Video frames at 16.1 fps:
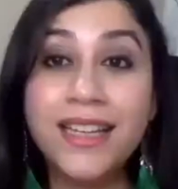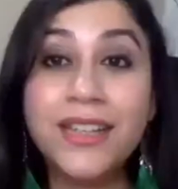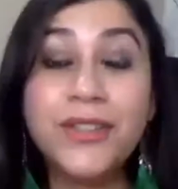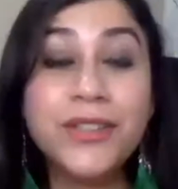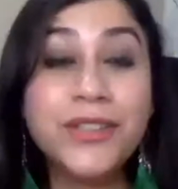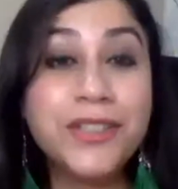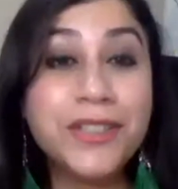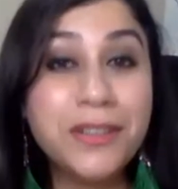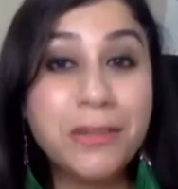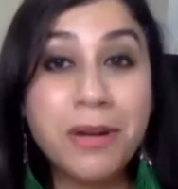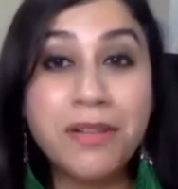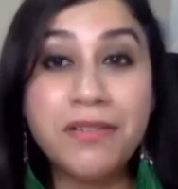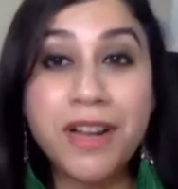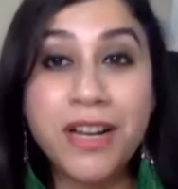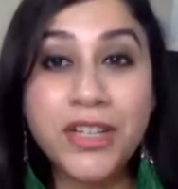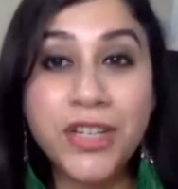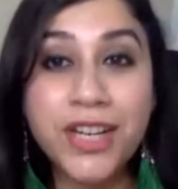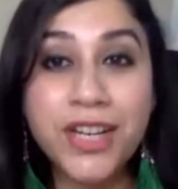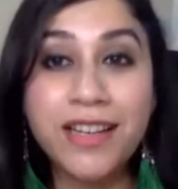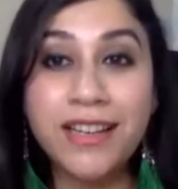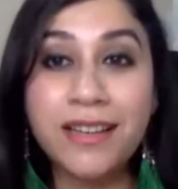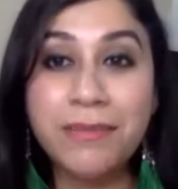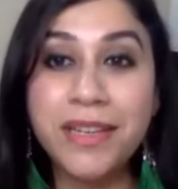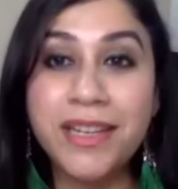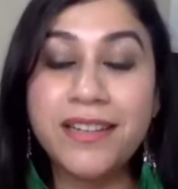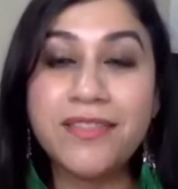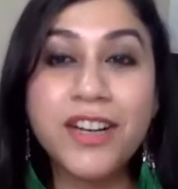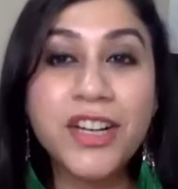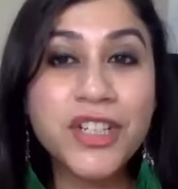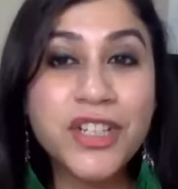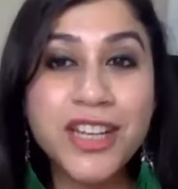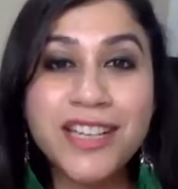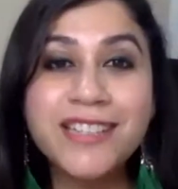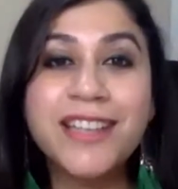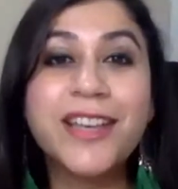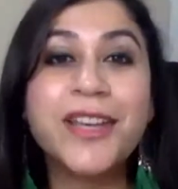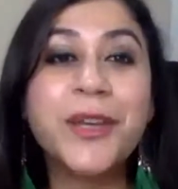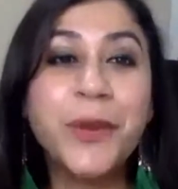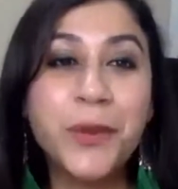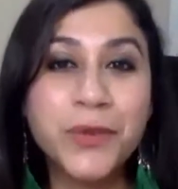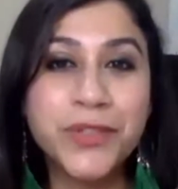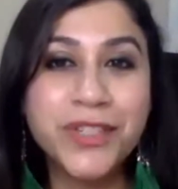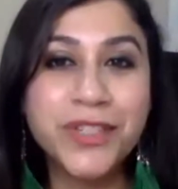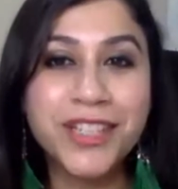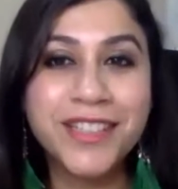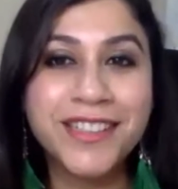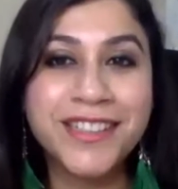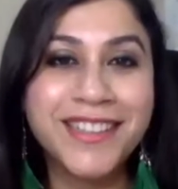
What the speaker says: Good to know about Russia. I mean, Russia is huge.